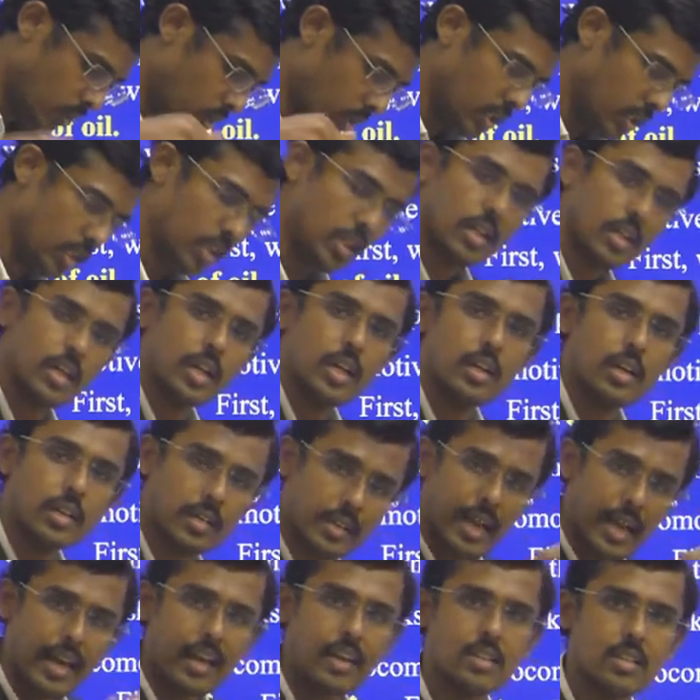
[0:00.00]
the
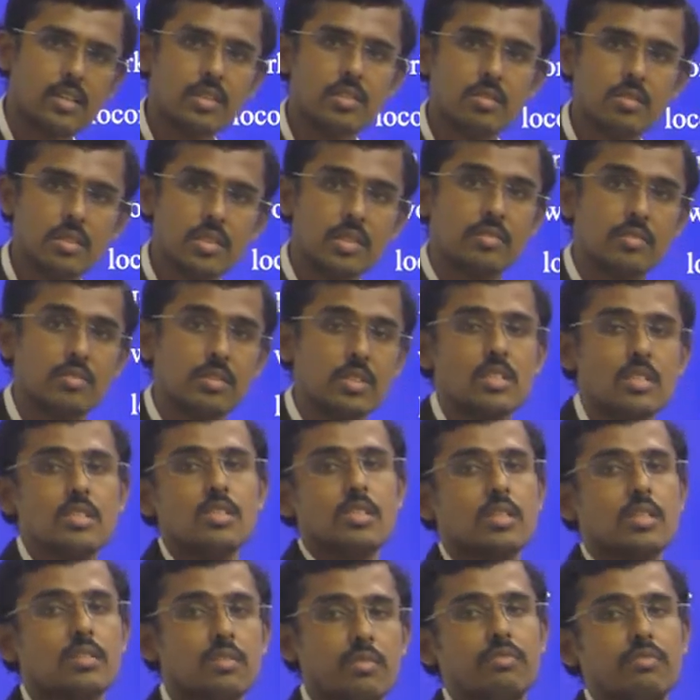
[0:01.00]
tanks which
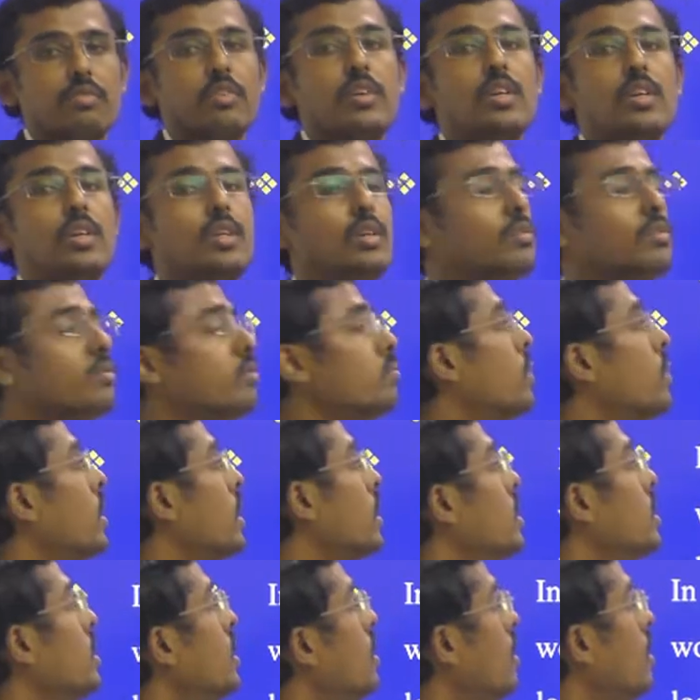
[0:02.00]
is filled
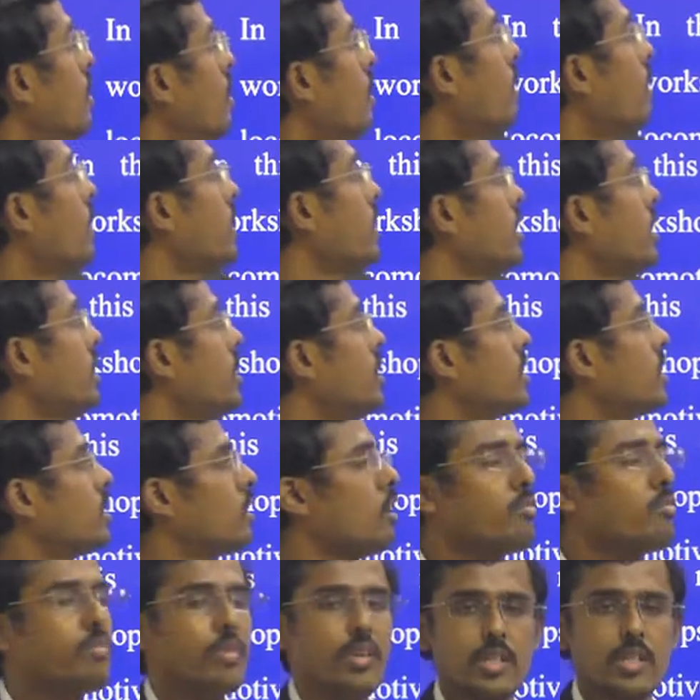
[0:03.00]
by oil in
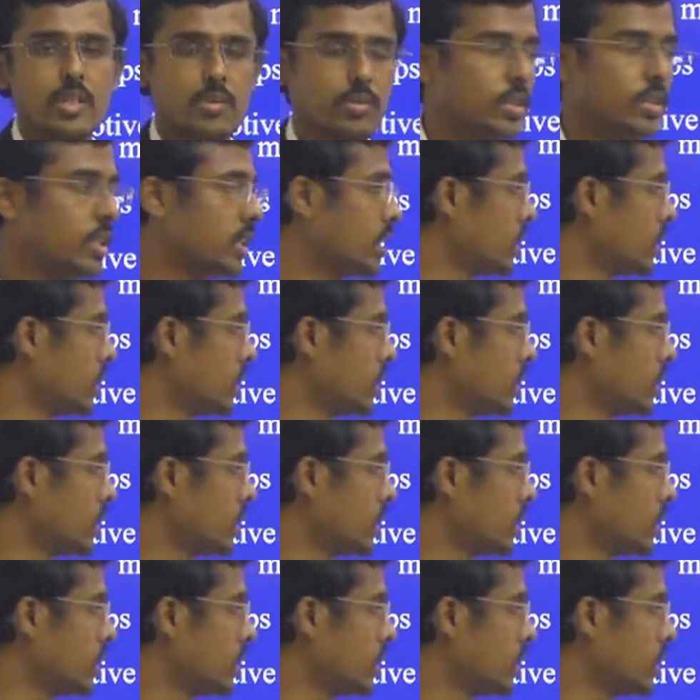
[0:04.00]
combination with the